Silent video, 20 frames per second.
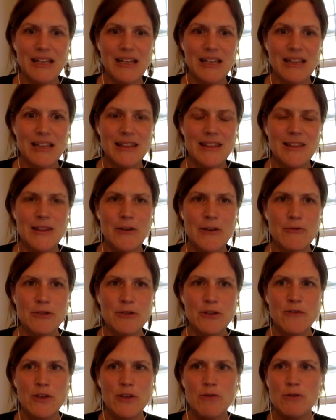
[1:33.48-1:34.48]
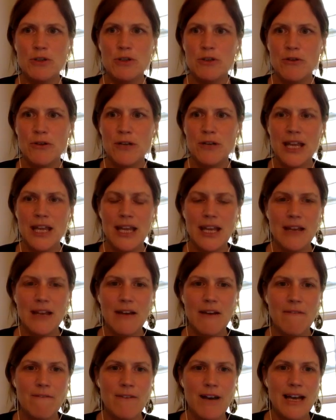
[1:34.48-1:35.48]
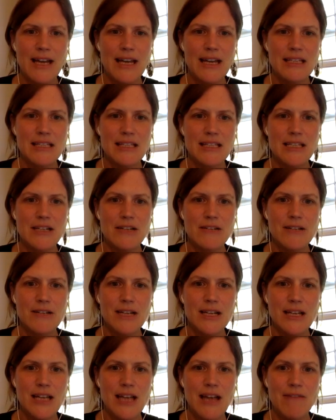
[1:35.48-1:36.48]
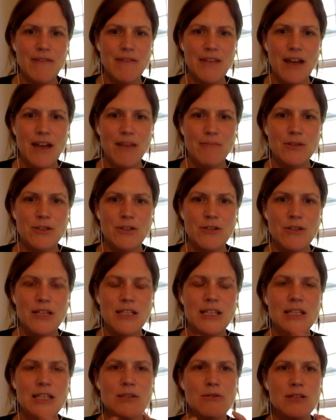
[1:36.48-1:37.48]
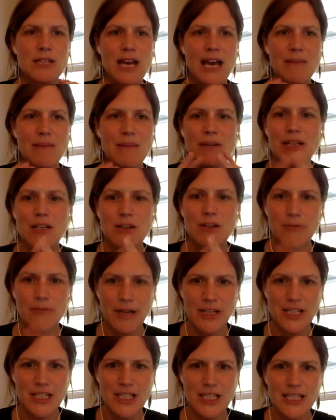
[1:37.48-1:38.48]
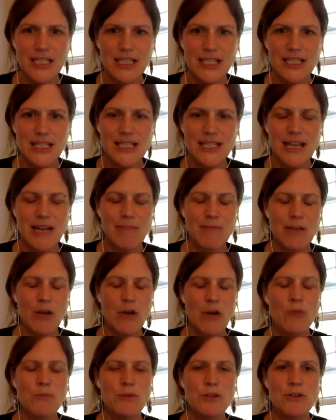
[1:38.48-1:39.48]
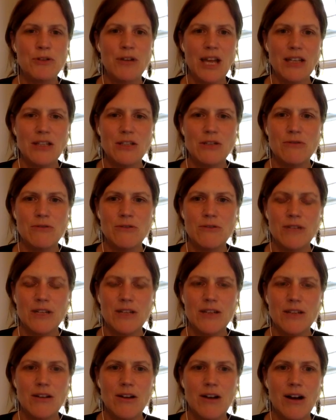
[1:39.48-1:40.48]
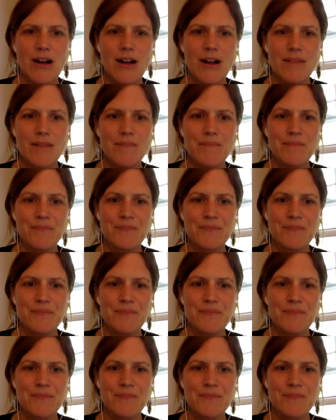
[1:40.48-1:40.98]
Those of you joining via screen have the opportunity to type in questions that we hope to get to during the call.